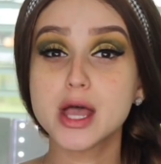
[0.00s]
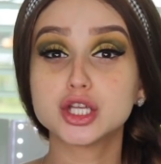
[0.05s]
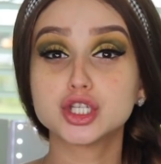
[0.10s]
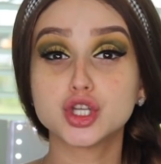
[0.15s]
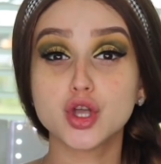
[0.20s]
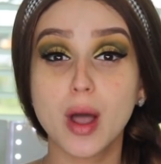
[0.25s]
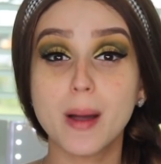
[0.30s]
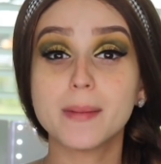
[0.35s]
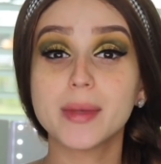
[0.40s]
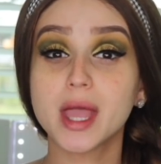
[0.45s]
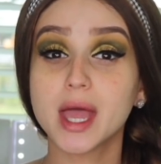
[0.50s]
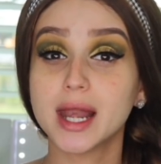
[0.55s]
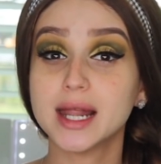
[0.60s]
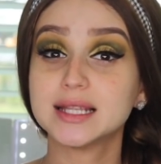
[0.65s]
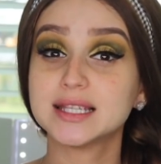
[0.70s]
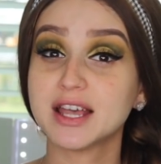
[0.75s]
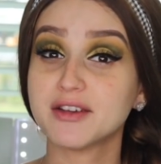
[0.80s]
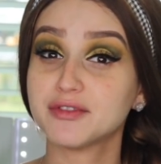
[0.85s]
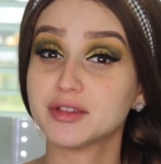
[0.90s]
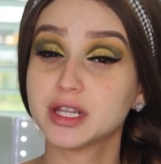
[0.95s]
So I'm
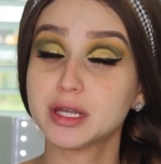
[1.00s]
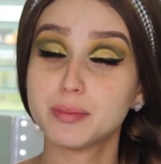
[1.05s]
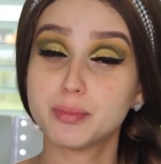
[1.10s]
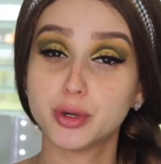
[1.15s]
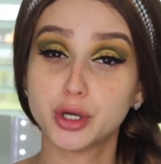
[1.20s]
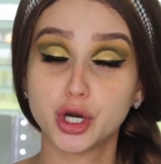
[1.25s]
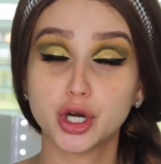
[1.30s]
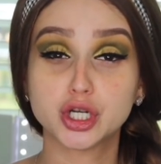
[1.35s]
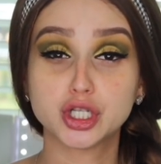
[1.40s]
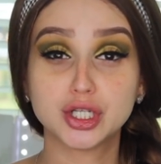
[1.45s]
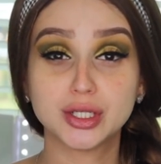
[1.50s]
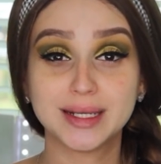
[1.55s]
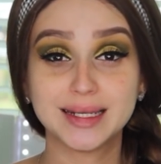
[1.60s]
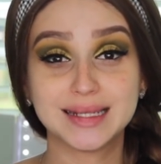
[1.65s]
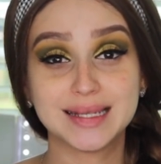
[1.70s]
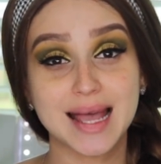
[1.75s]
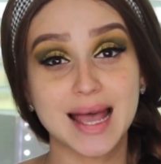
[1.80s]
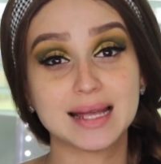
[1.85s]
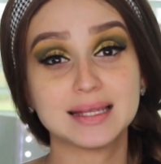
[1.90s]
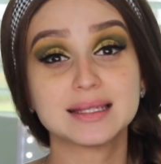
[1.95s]
gonna definitely put her to
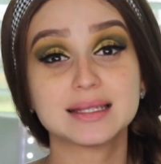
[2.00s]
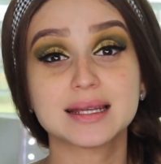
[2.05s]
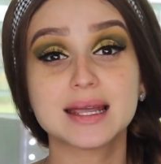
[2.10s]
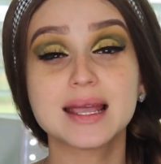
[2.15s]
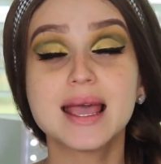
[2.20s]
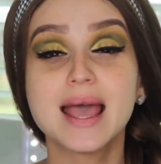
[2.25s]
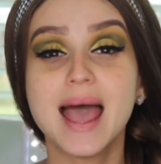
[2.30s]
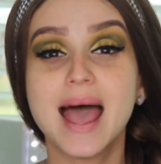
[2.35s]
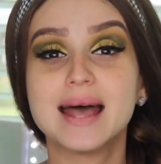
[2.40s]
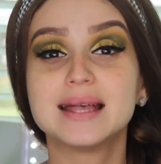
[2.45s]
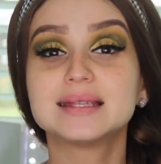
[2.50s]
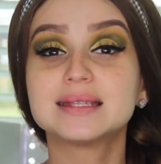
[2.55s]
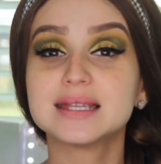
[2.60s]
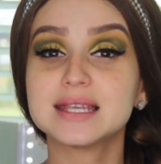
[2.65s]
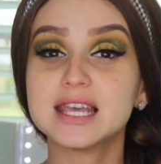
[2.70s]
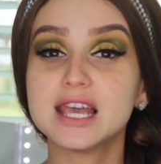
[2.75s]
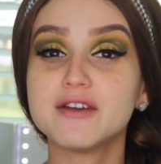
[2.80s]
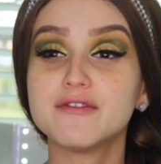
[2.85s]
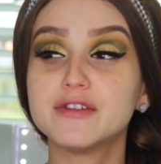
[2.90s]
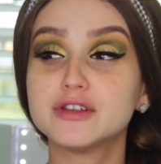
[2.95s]
the test and
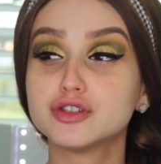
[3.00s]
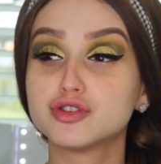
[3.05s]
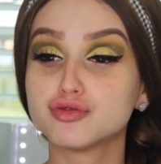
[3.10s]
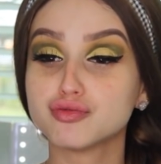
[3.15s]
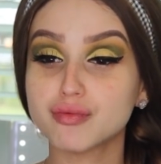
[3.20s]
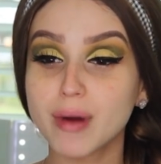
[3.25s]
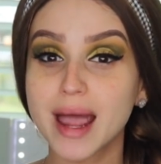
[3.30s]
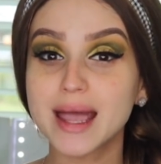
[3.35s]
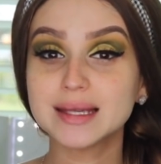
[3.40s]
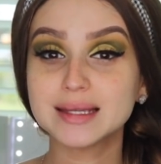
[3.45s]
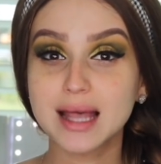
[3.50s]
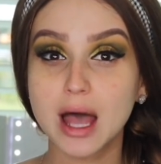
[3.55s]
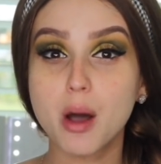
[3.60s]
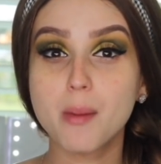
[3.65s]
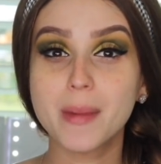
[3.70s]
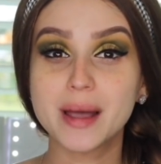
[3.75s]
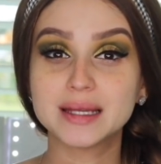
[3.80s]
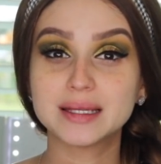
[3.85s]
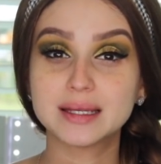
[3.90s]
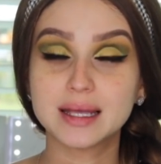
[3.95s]
see if it dries
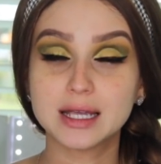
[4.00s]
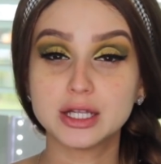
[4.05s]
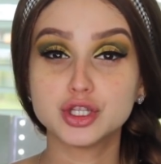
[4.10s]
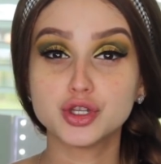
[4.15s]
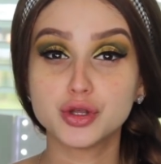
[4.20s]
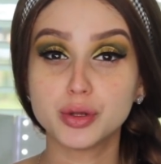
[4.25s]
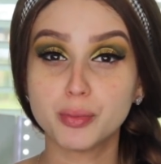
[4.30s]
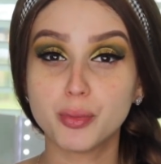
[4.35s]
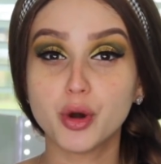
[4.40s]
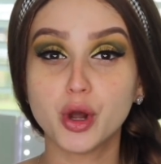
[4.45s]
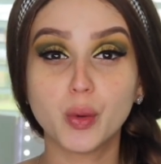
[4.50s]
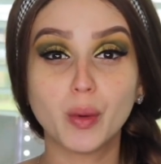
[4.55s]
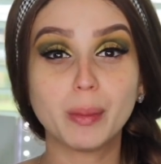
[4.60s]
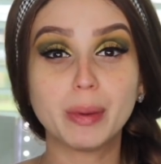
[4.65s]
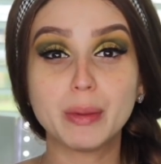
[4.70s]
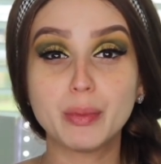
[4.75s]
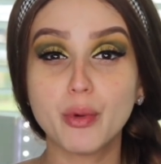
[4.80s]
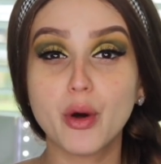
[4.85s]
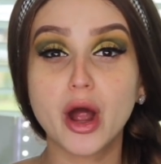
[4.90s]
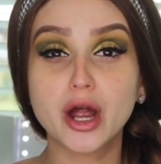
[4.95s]
out my skin to the point where
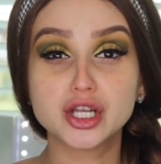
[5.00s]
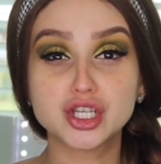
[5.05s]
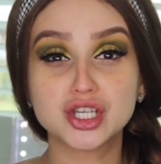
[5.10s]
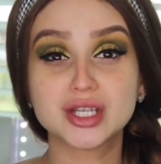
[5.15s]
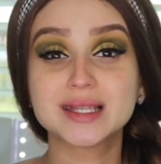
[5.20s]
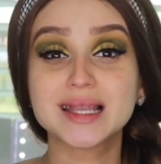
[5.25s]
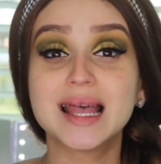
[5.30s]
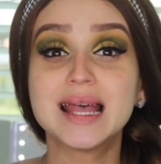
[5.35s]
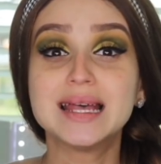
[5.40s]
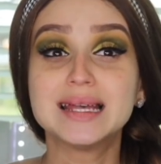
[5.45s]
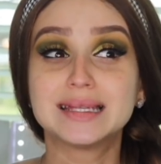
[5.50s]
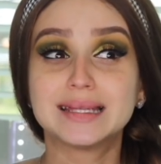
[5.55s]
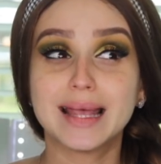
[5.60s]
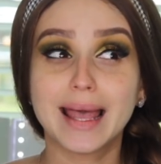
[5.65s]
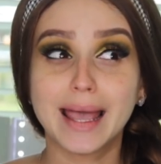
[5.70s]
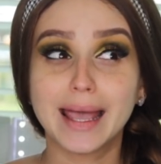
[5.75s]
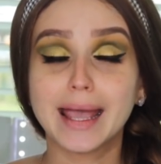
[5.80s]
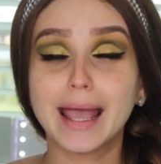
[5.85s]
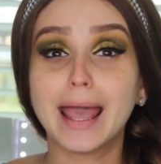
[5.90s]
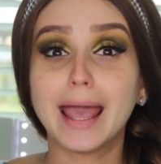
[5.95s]
people are just
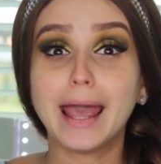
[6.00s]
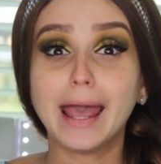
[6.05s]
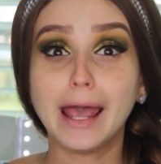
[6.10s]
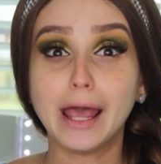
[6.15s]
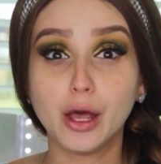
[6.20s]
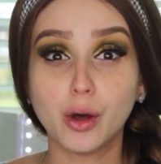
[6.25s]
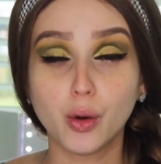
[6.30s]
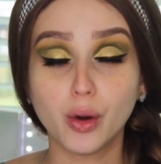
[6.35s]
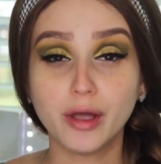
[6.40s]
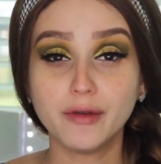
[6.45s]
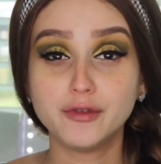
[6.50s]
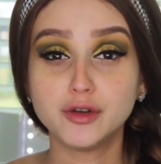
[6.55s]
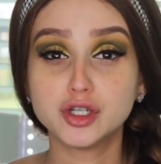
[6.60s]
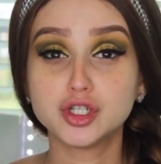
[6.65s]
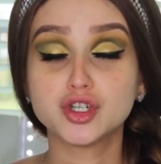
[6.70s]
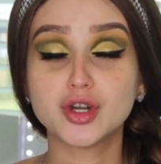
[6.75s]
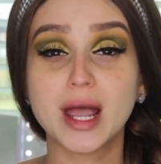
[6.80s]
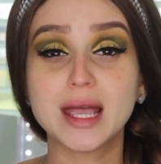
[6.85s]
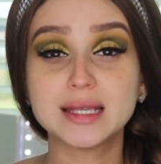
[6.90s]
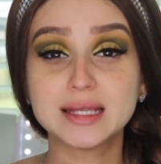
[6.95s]
saying, ew, if
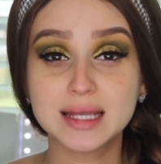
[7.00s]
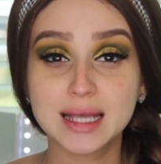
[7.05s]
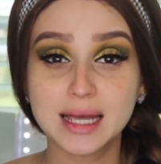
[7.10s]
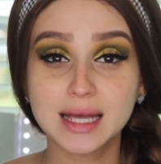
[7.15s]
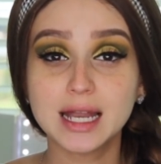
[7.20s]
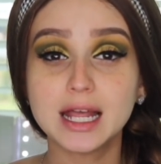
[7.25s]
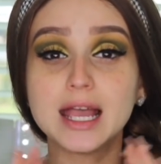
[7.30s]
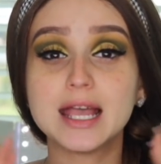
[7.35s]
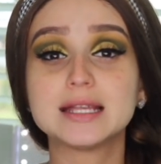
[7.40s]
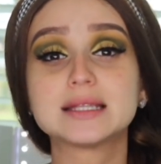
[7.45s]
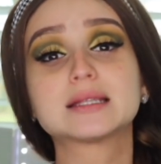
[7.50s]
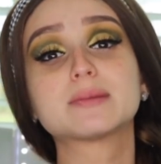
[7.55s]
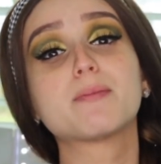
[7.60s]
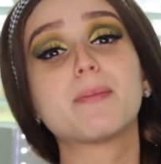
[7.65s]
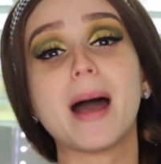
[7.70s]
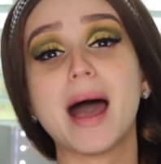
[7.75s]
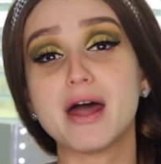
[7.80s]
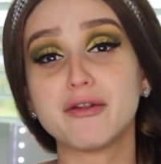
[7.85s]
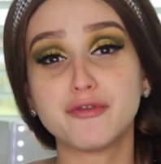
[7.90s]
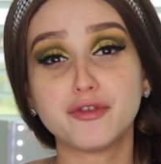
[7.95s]
you're dry skin, it's
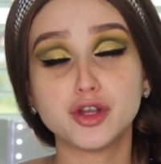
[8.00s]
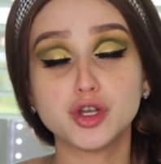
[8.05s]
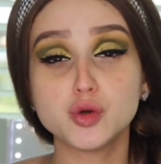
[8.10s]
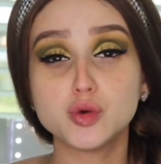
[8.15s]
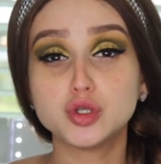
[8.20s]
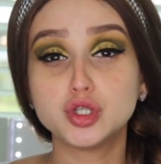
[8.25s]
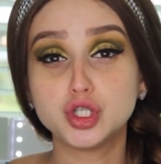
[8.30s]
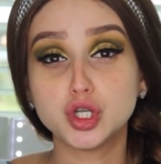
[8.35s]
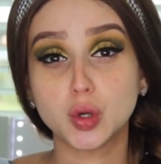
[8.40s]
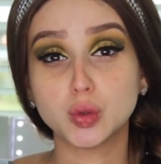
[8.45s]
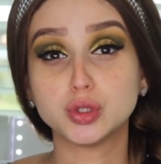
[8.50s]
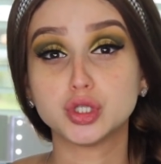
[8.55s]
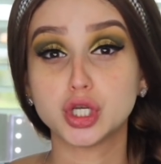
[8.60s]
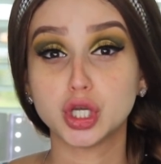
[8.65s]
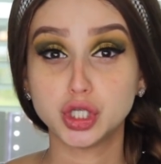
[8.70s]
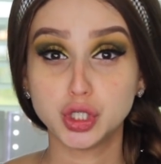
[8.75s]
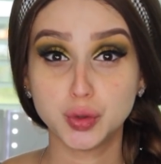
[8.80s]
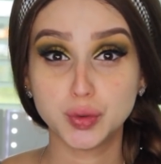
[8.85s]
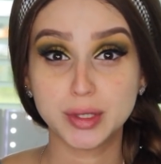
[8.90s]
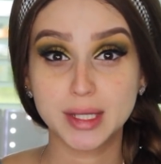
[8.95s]
bad for you,
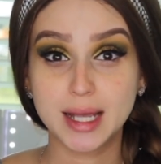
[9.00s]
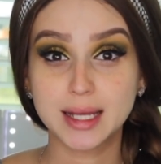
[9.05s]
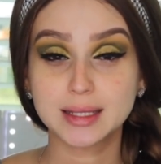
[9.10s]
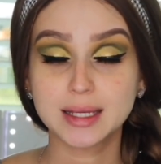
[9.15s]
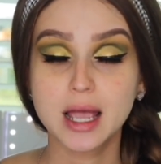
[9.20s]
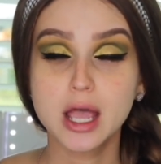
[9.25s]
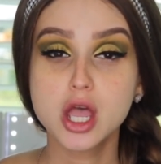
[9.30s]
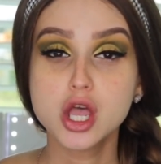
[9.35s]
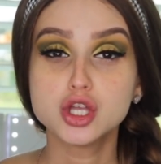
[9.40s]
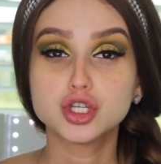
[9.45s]
don't use it.